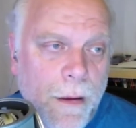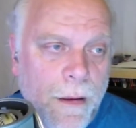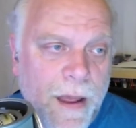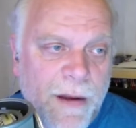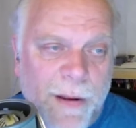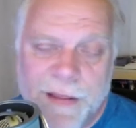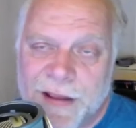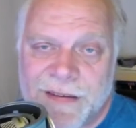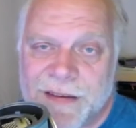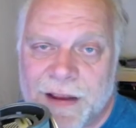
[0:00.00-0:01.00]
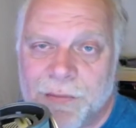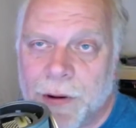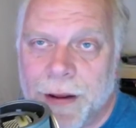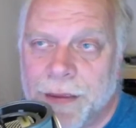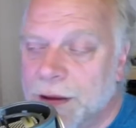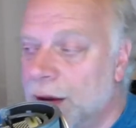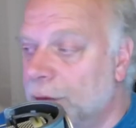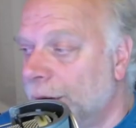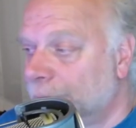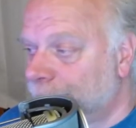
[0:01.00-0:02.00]
Anyway, that's what I think
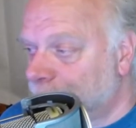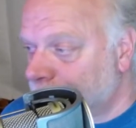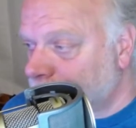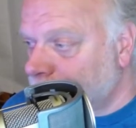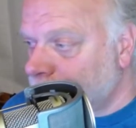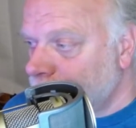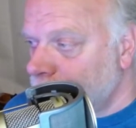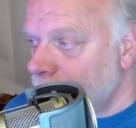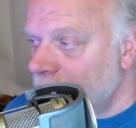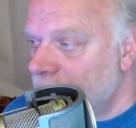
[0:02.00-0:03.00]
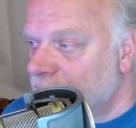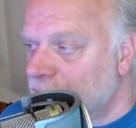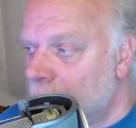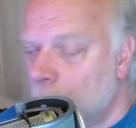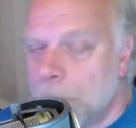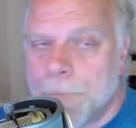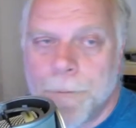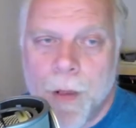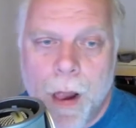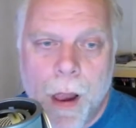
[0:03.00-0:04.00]
anyway. So
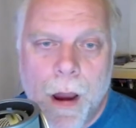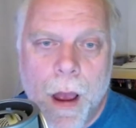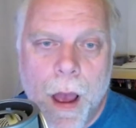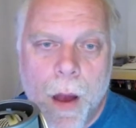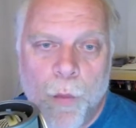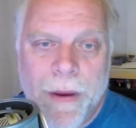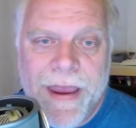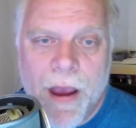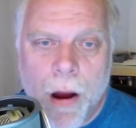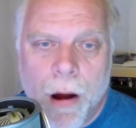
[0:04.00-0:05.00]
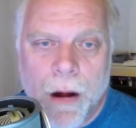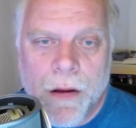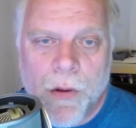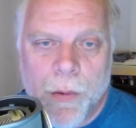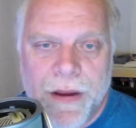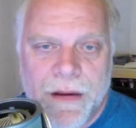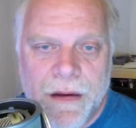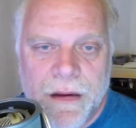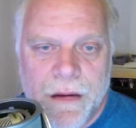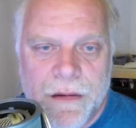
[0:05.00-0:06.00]
we are going
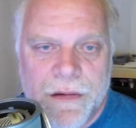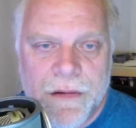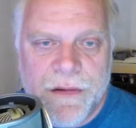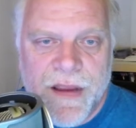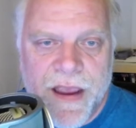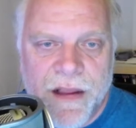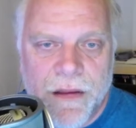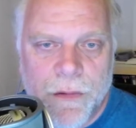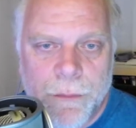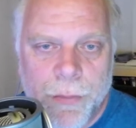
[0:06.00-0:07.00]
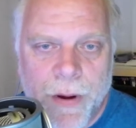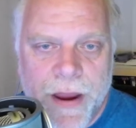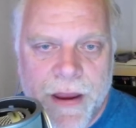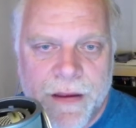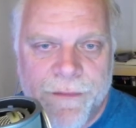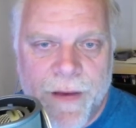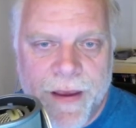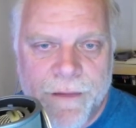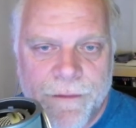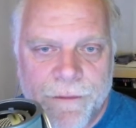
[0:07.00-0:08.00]
to take a little break. If I
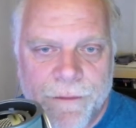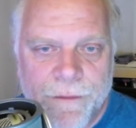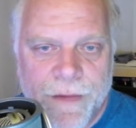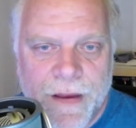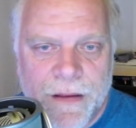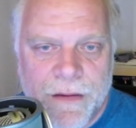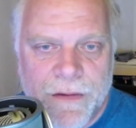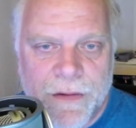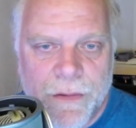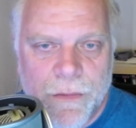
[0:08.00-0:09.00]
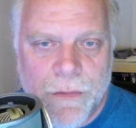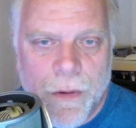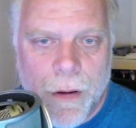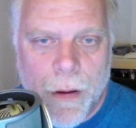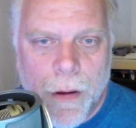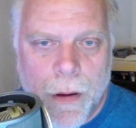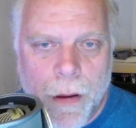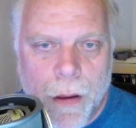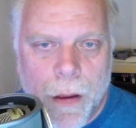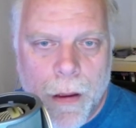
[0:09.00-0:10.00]
can get to
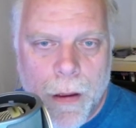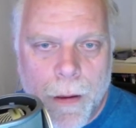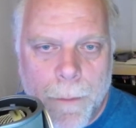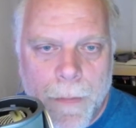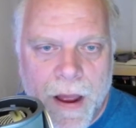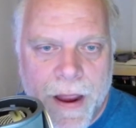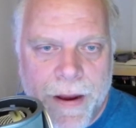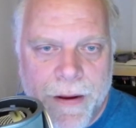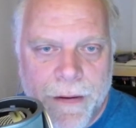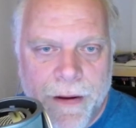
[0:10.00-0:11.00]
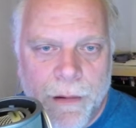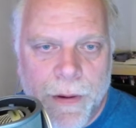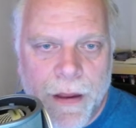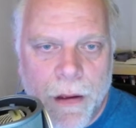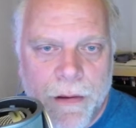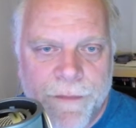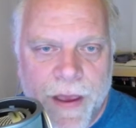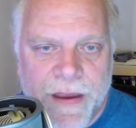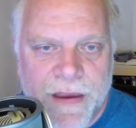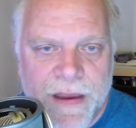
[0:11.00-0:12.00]
my, there we go. If I
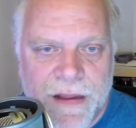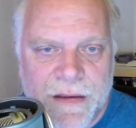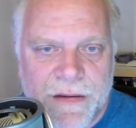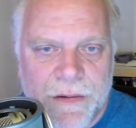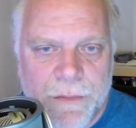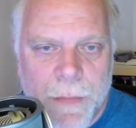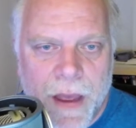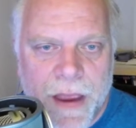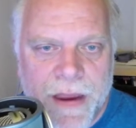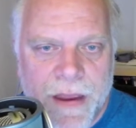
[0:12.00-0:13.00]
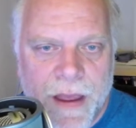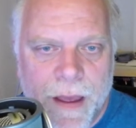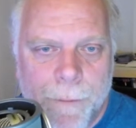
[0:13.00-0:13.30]
can get to my,